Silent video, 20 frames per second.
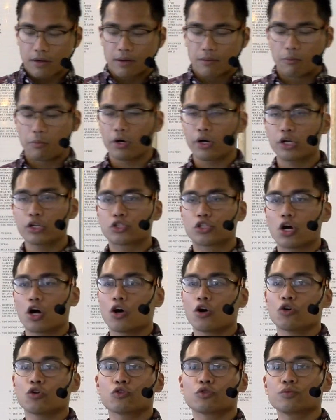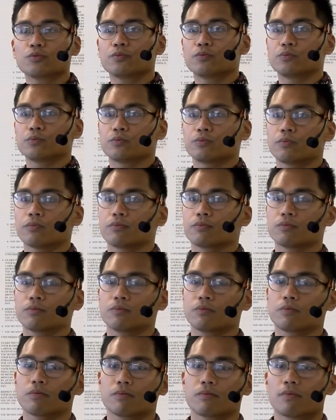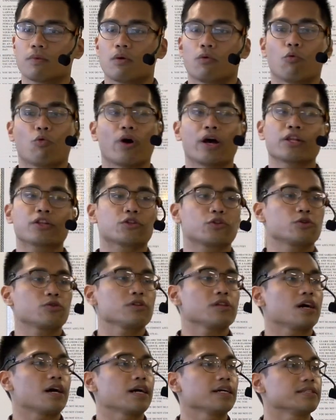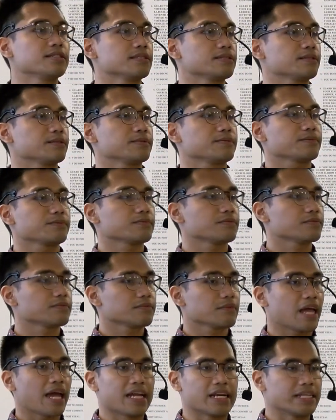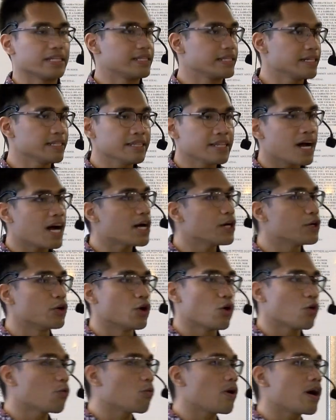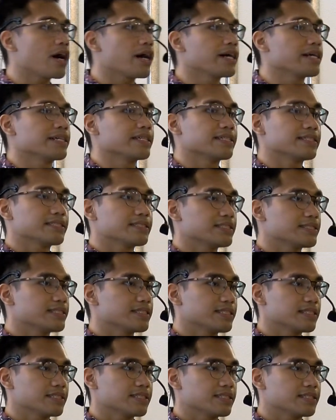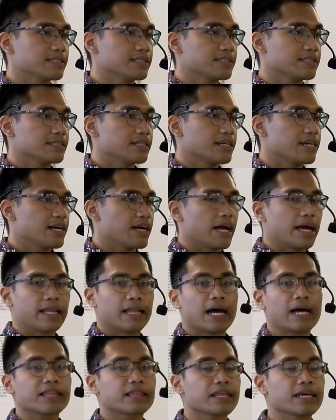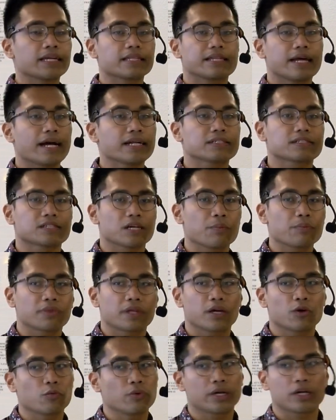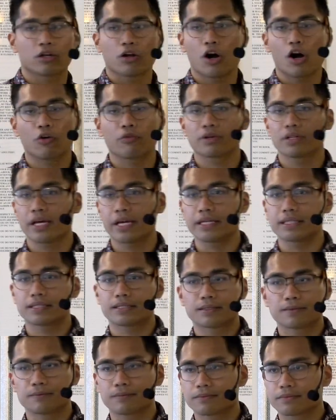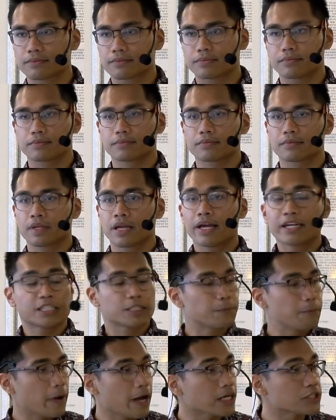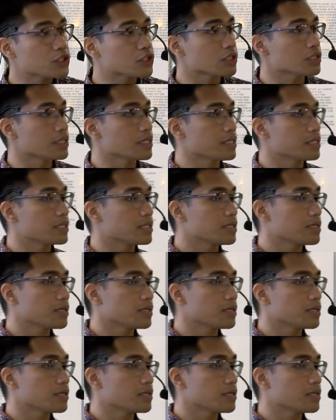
Brother Job went through a lot, and he did not know why. And I think that's something we can all relate, especially